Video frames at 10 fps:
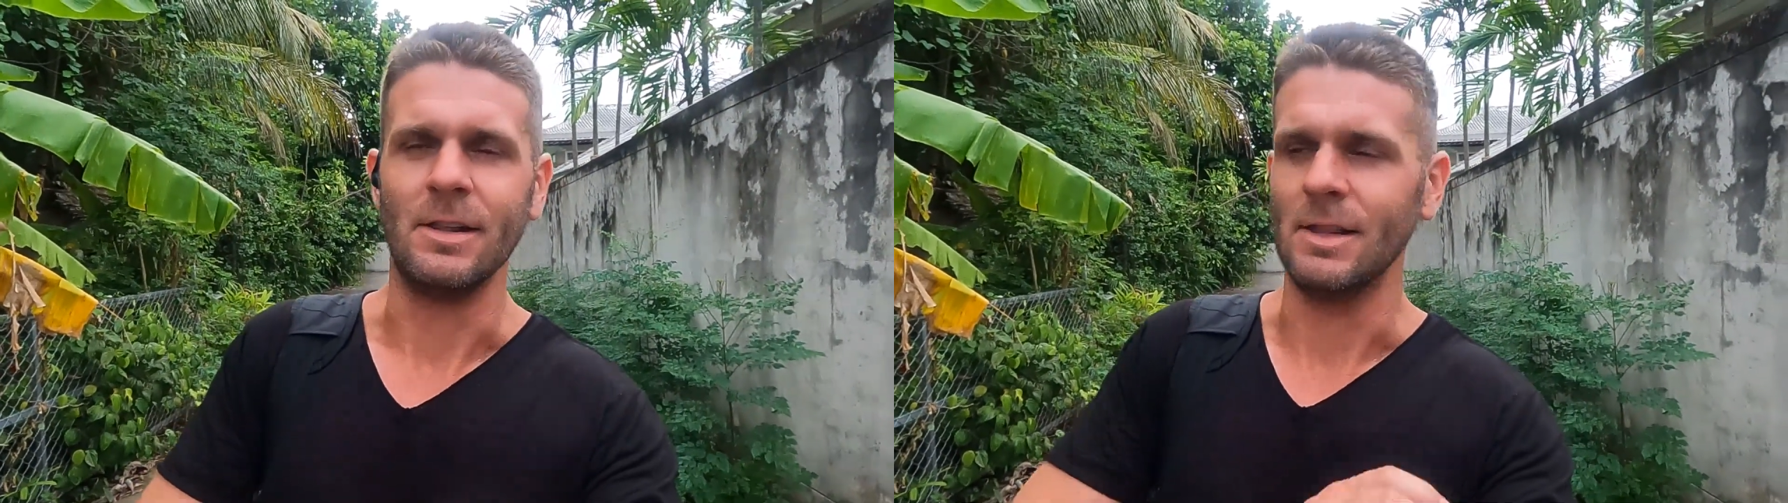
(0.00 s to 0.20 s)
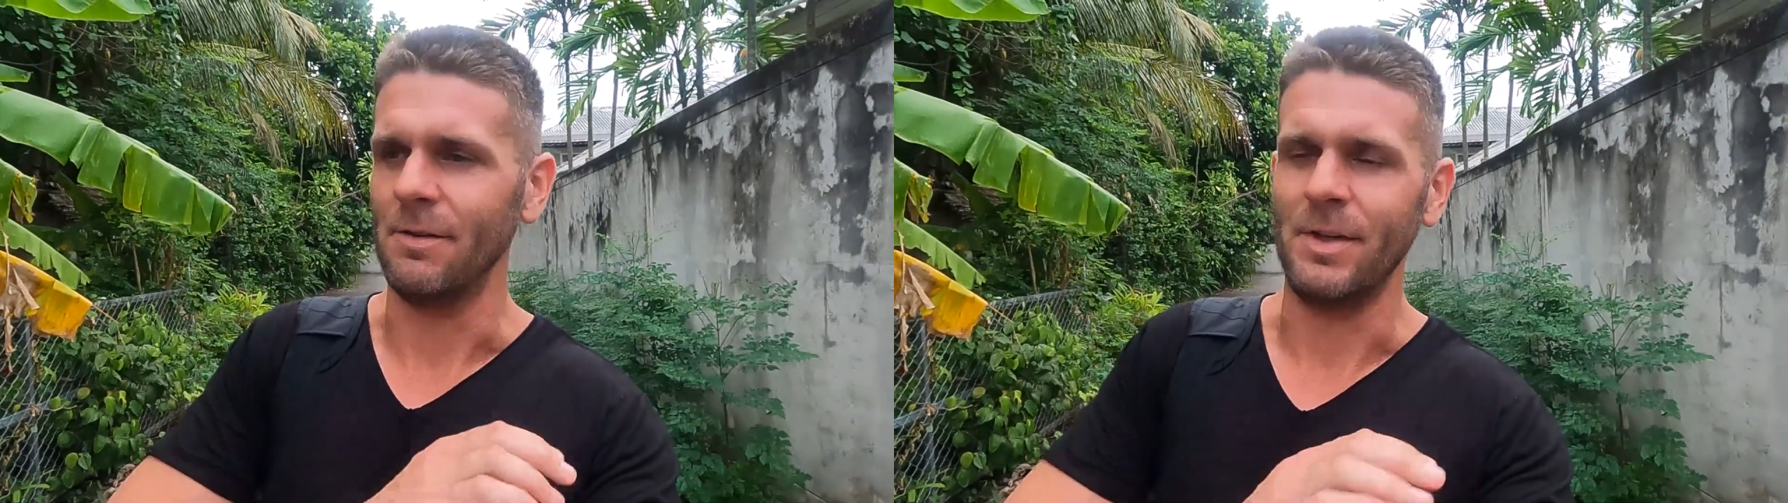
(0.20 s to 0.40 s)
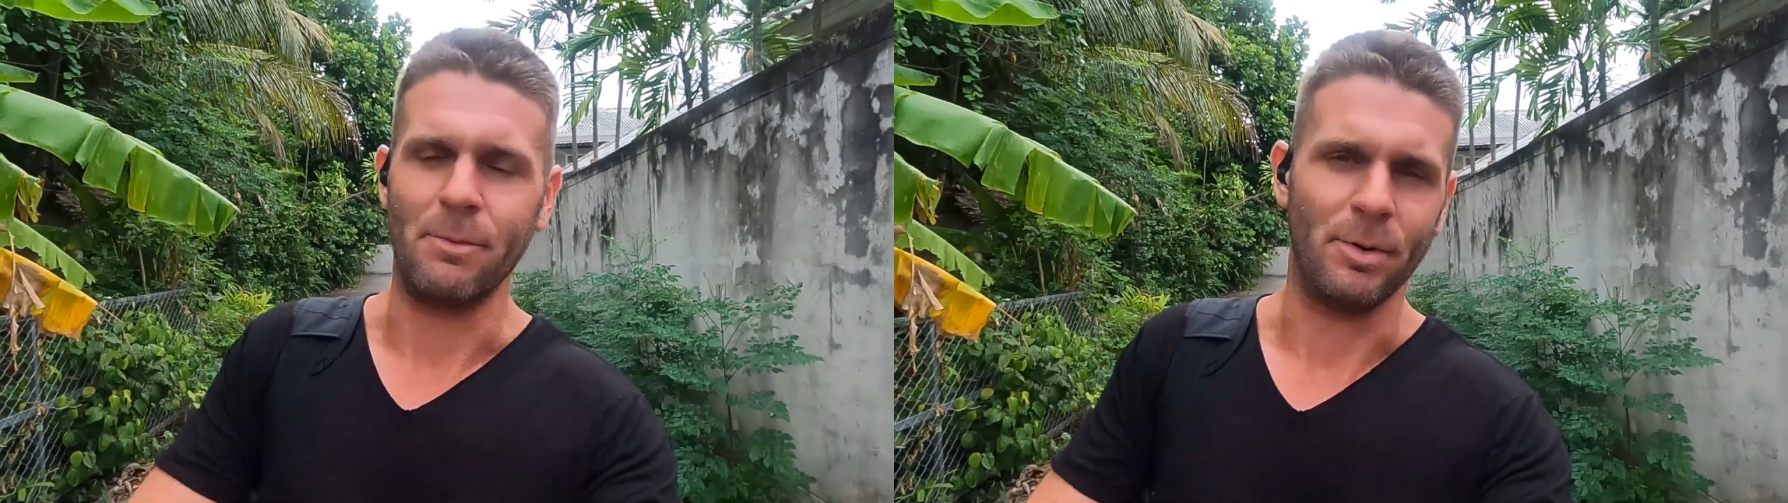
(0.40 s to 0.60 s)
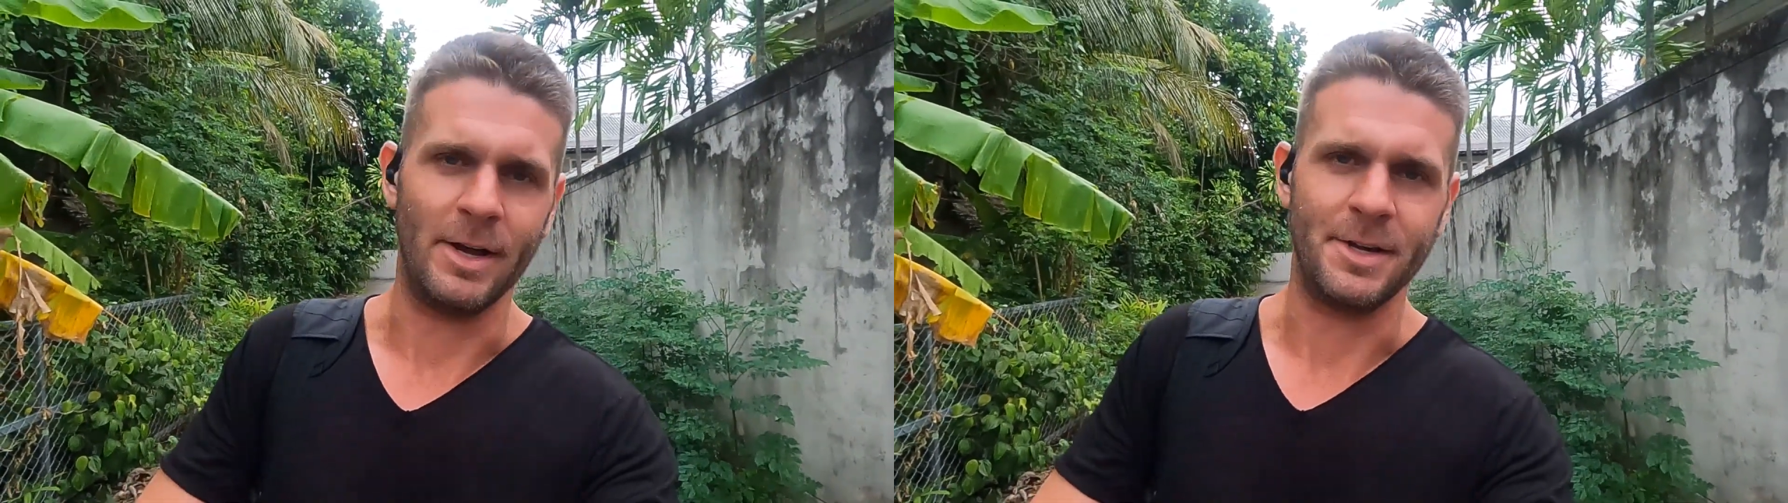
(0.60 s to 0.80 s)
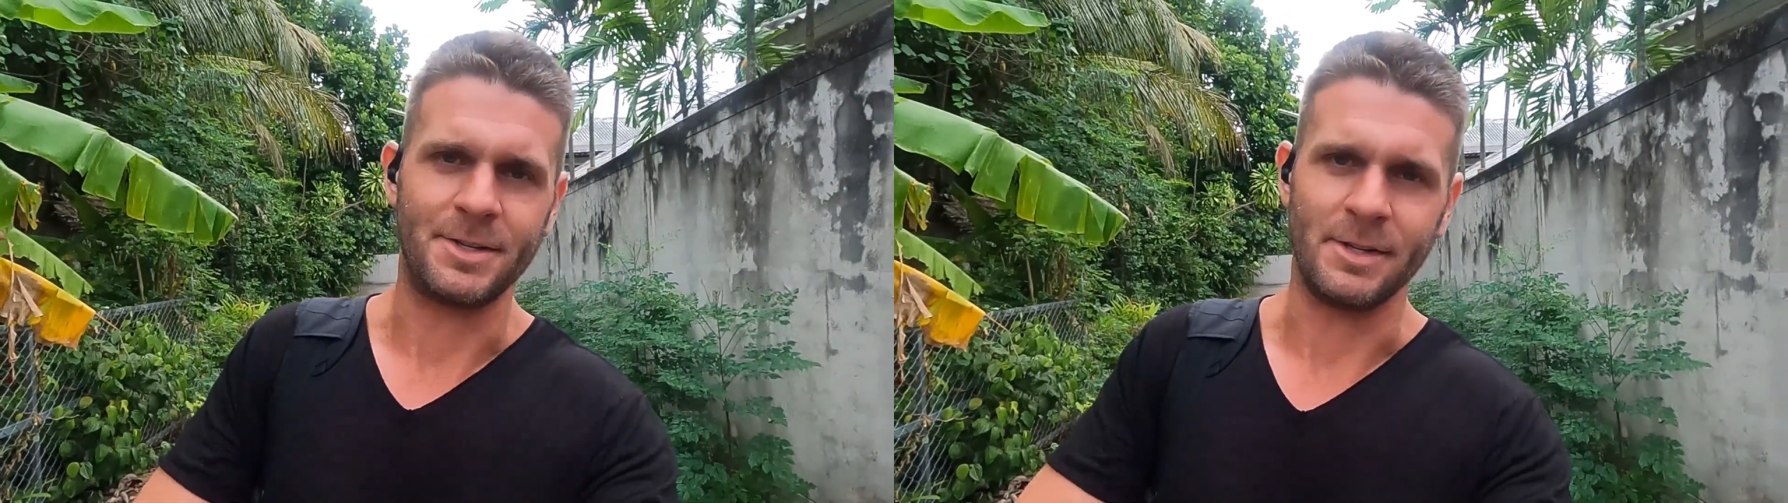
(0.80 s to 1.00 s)
Love that
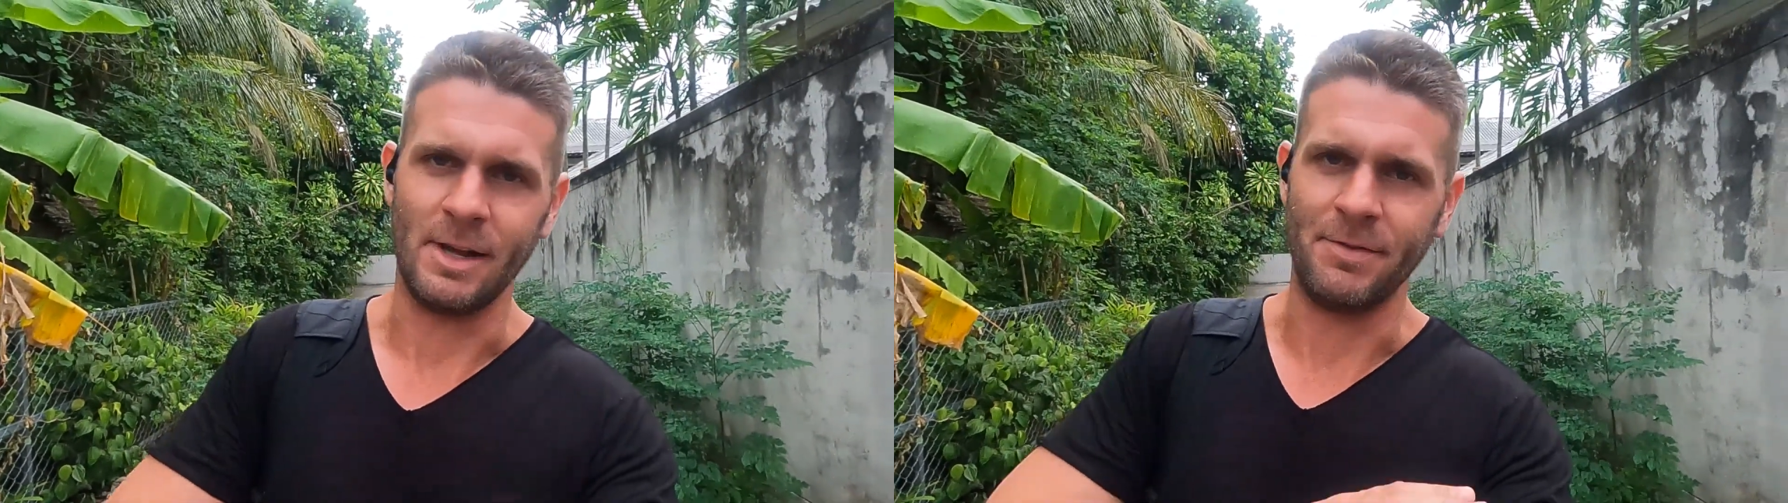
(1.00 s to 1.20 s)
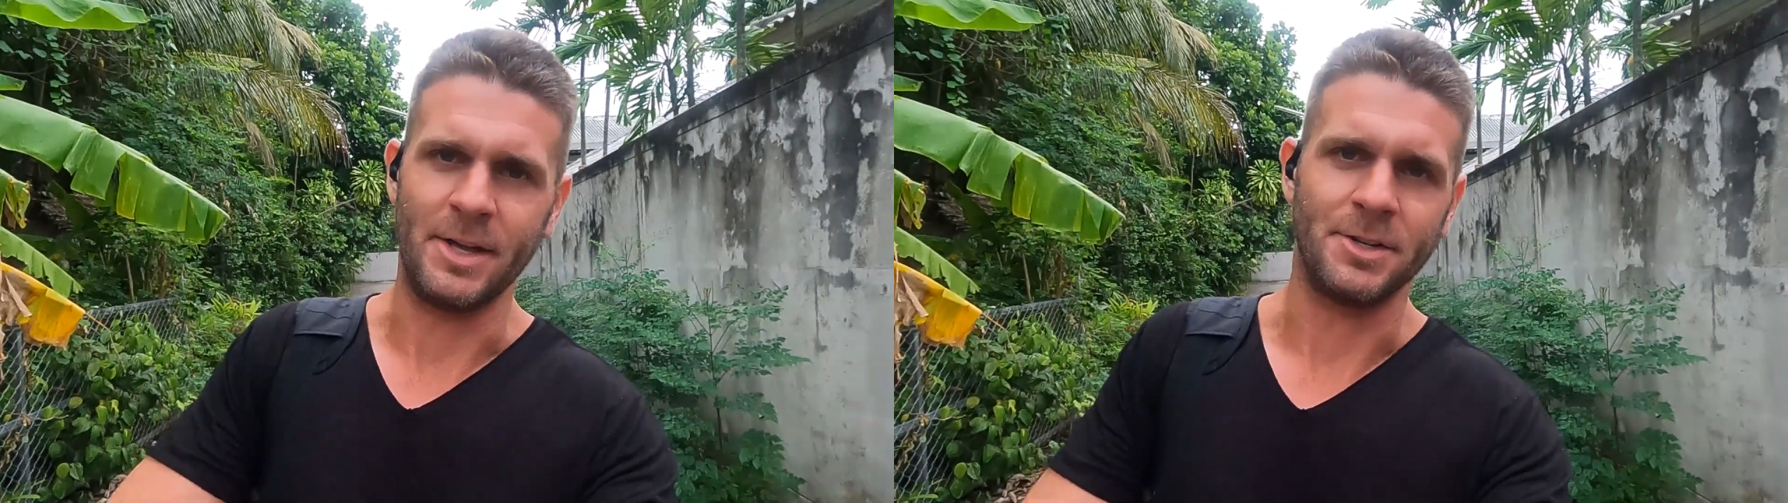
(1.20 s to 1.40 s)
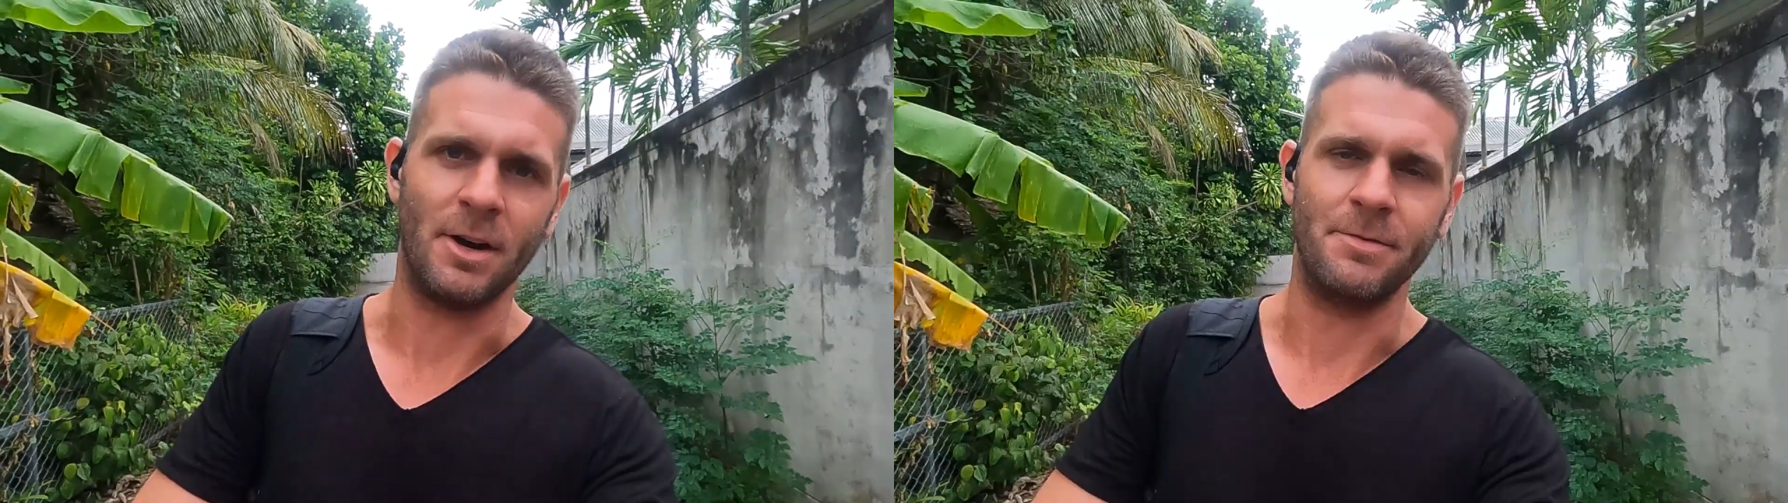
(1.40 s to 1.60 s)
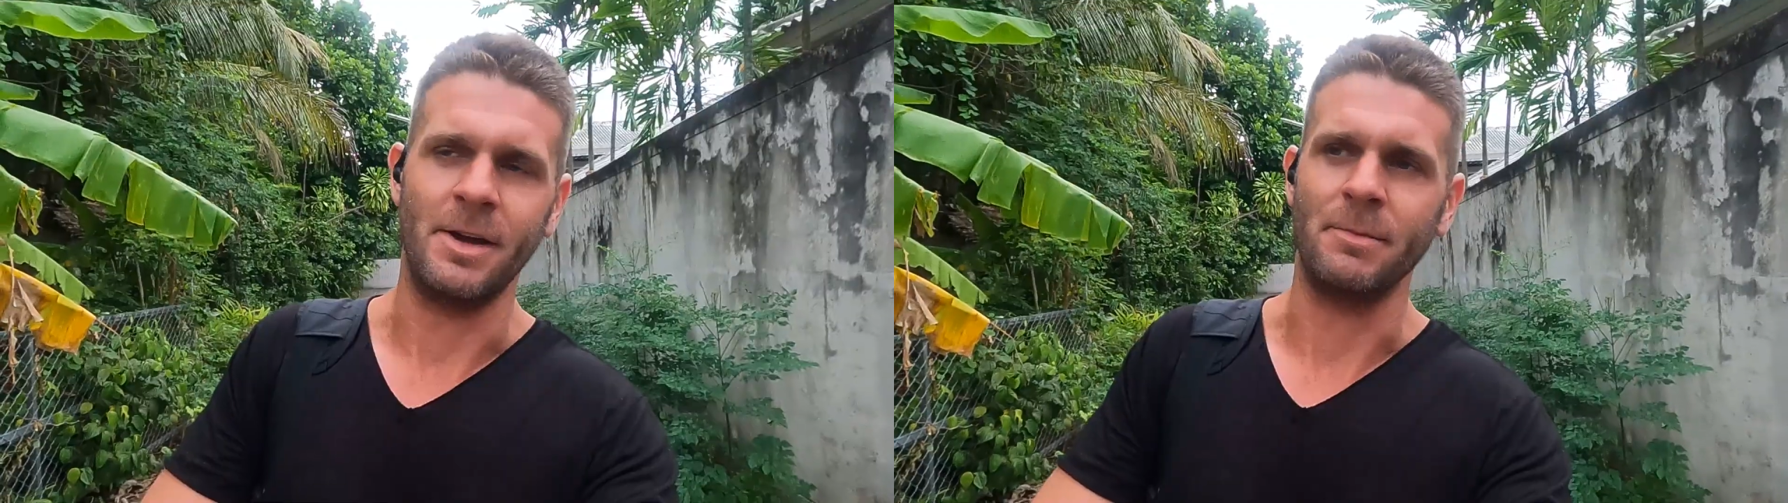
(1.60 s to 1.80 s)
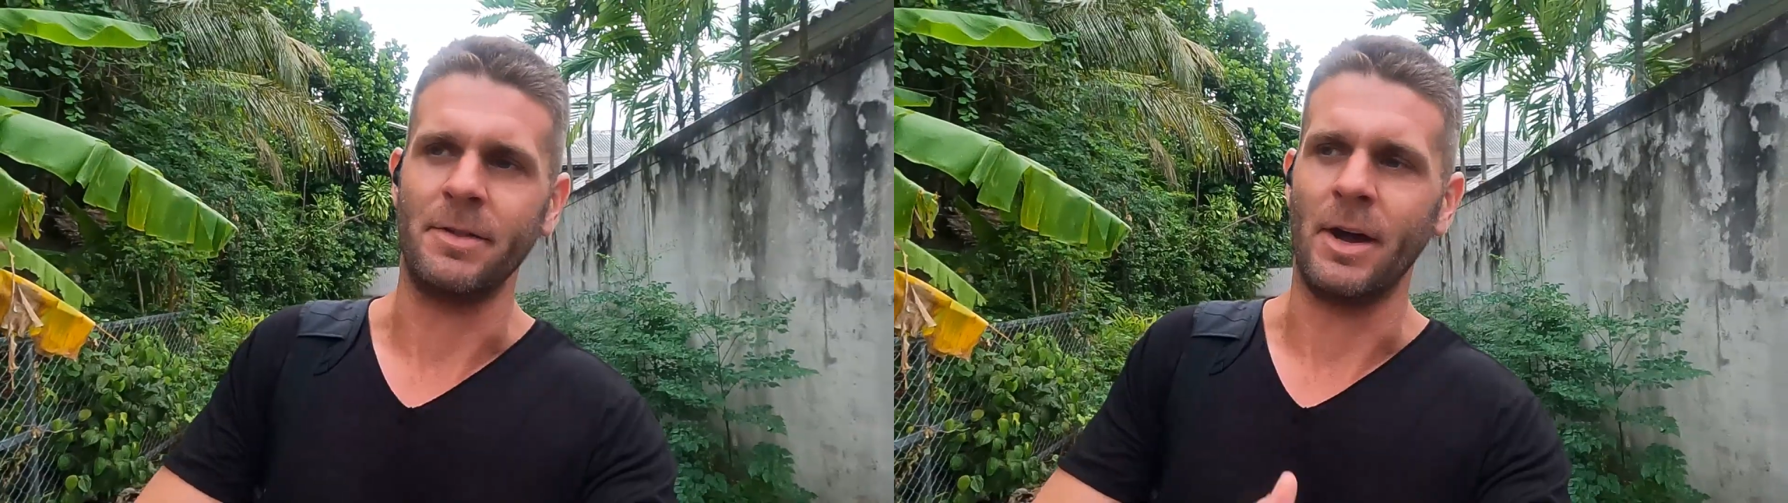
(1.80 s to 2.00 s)
place. Love that Thai family.